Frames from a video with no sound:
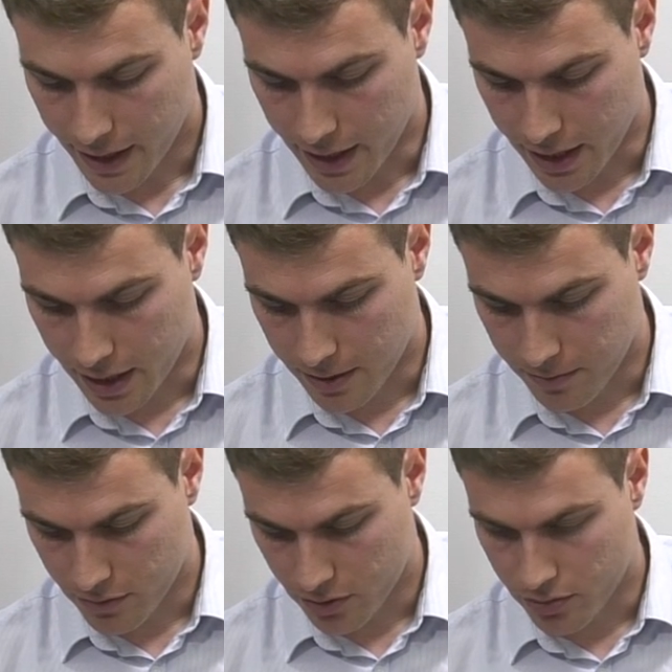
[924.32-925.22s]

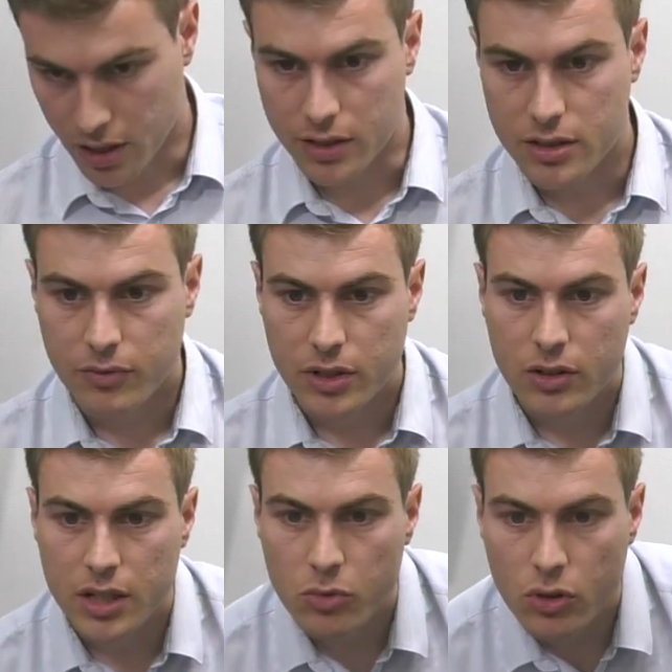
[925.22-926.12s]
Right, have we
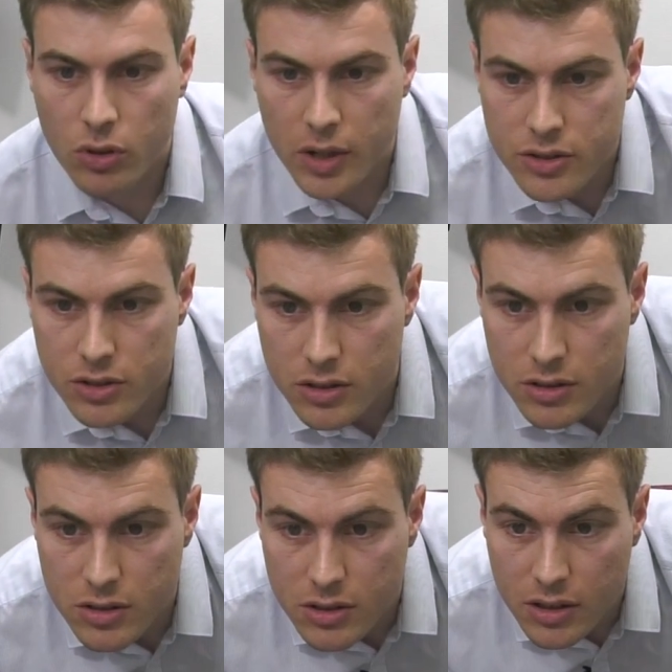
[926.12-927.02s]
got any more
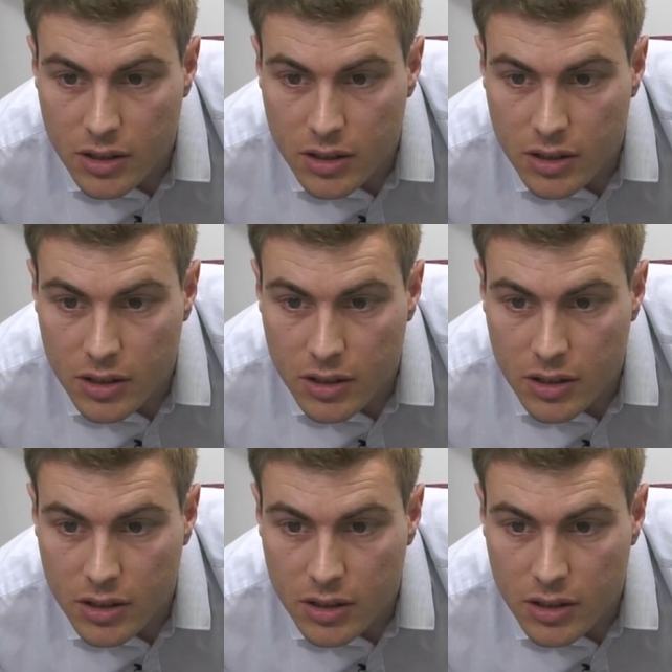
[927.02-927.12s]
questions?